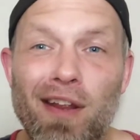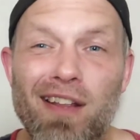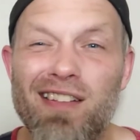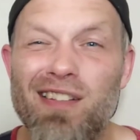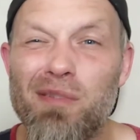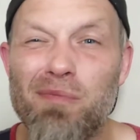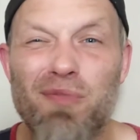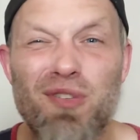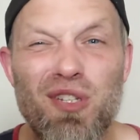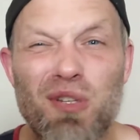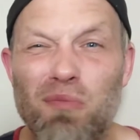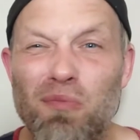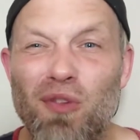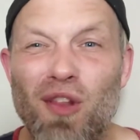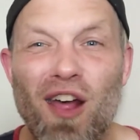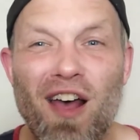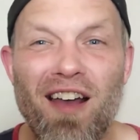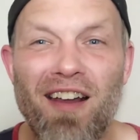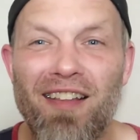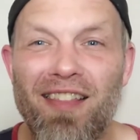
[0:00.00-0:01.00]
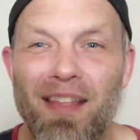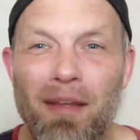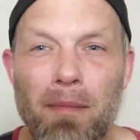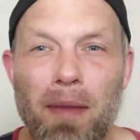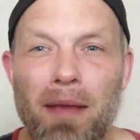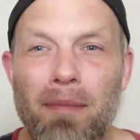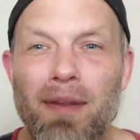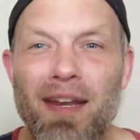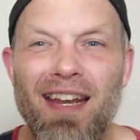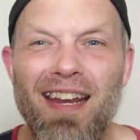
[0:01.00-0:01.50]
brings them some luck. They
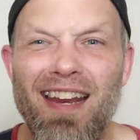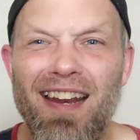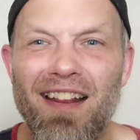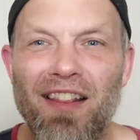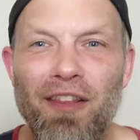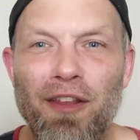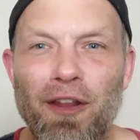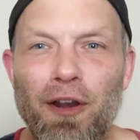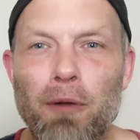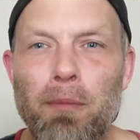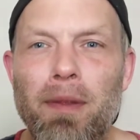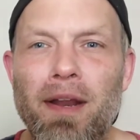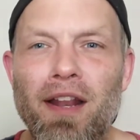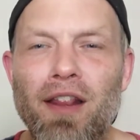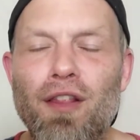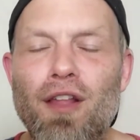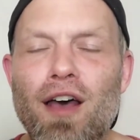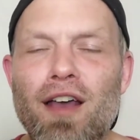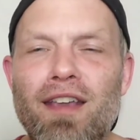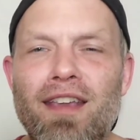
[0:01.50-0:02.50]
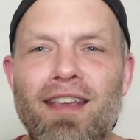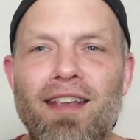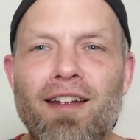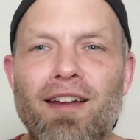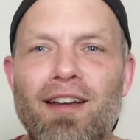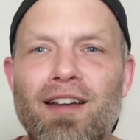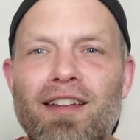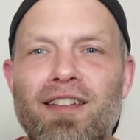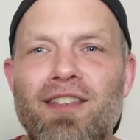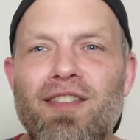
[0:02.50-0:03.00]
maybe need a little bit of luck
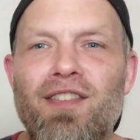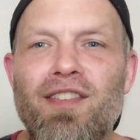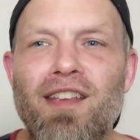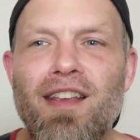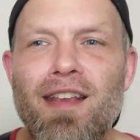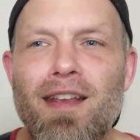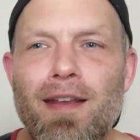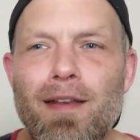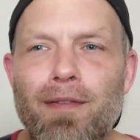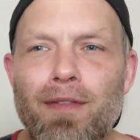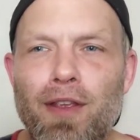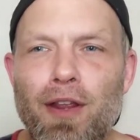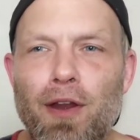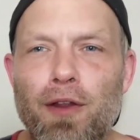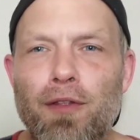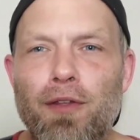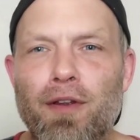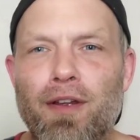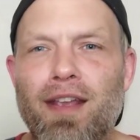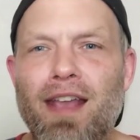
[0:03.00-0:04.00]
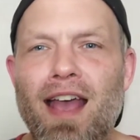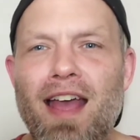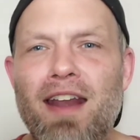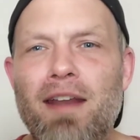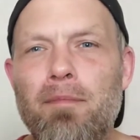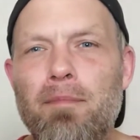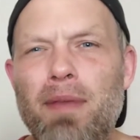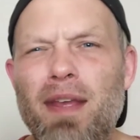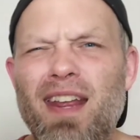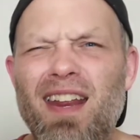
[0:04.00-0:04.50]
here, as, you know, they're
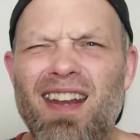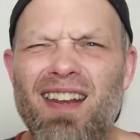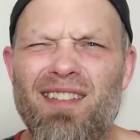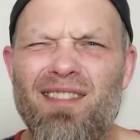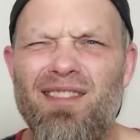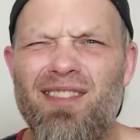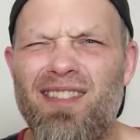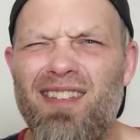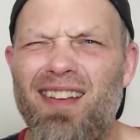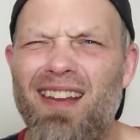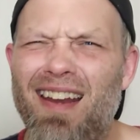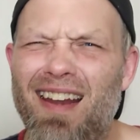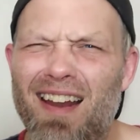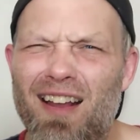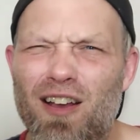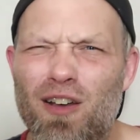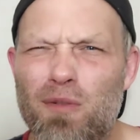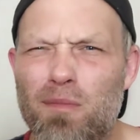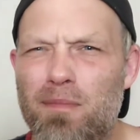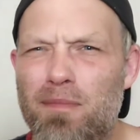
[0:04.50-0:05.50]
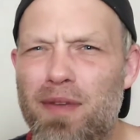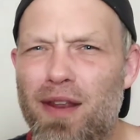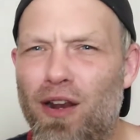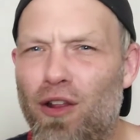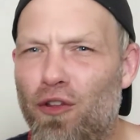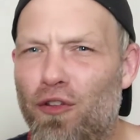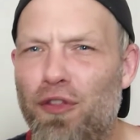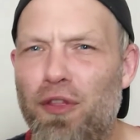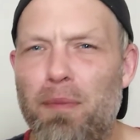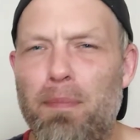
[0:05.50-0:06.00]
kind of been, you know,
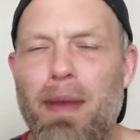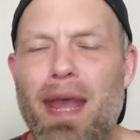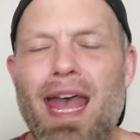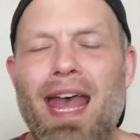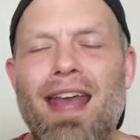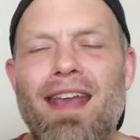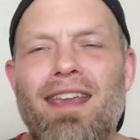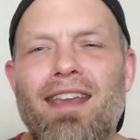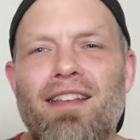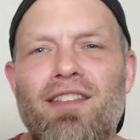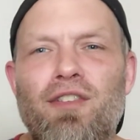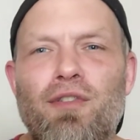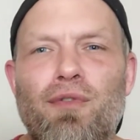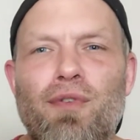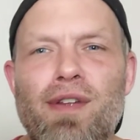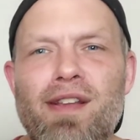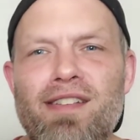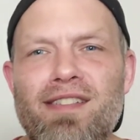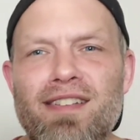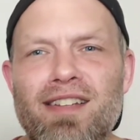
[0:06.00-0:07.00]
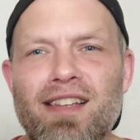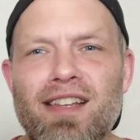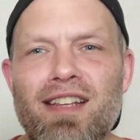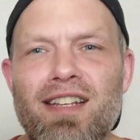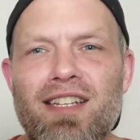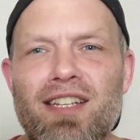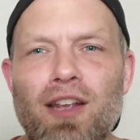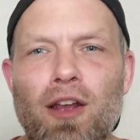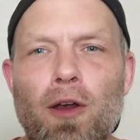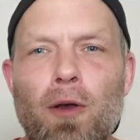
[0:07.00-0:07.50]
middle of the pack as of
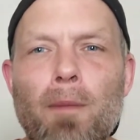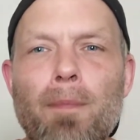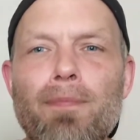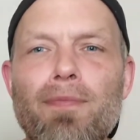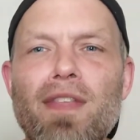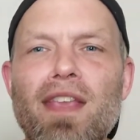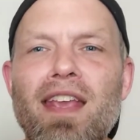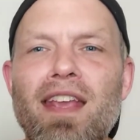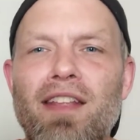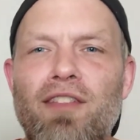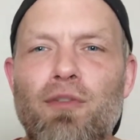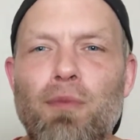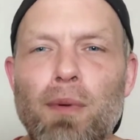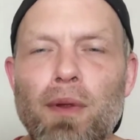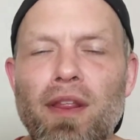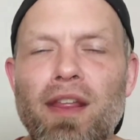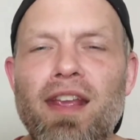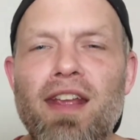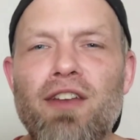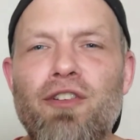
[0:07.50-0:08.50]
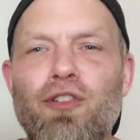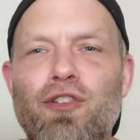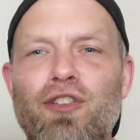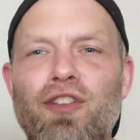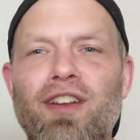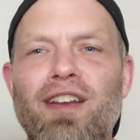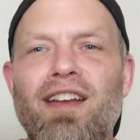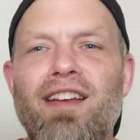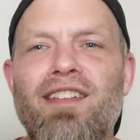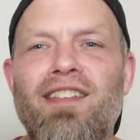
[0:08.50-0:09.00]
recently. So it's really
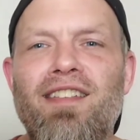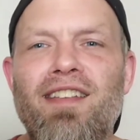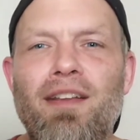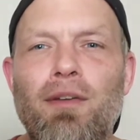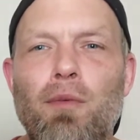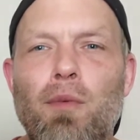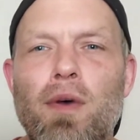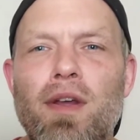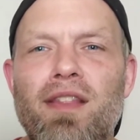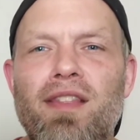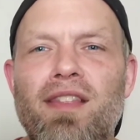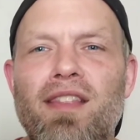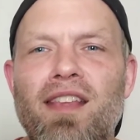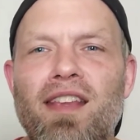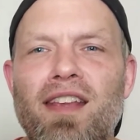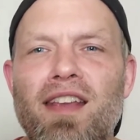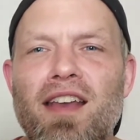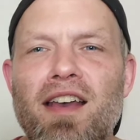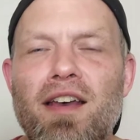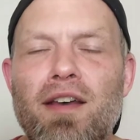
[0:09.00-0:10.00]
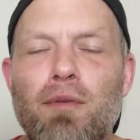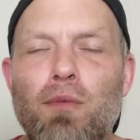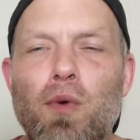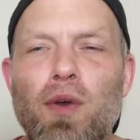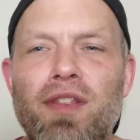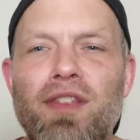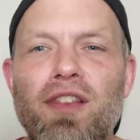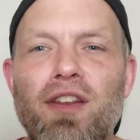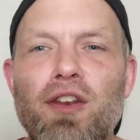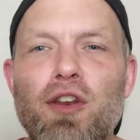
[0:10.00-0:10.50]
interesting to see what the
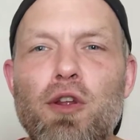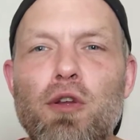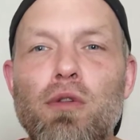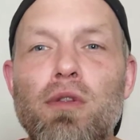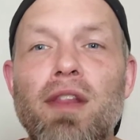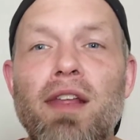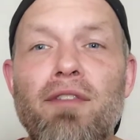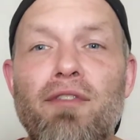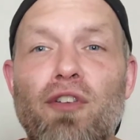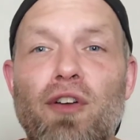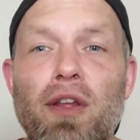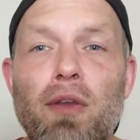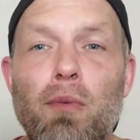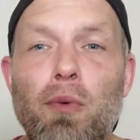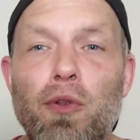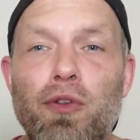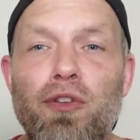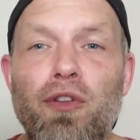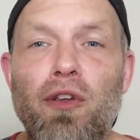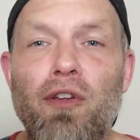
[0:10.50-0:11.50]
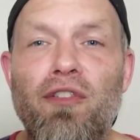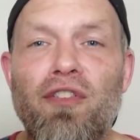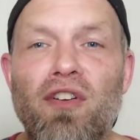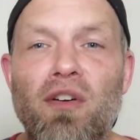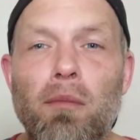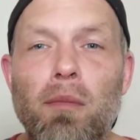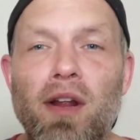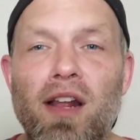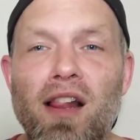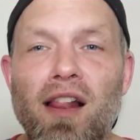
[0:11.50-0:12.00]
new livery will do
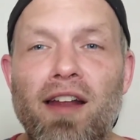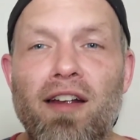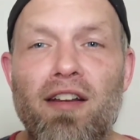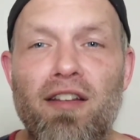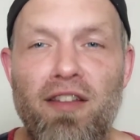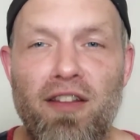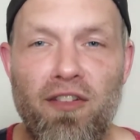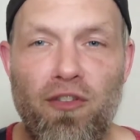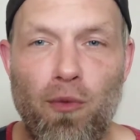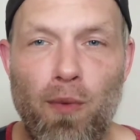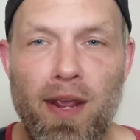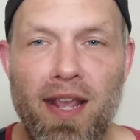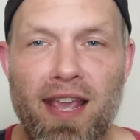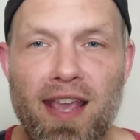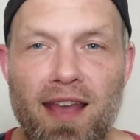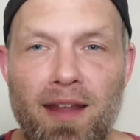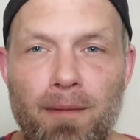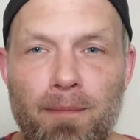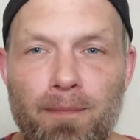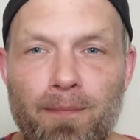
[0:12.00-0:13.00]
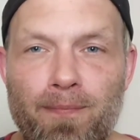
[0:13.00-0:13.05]
for McLaren this weekend.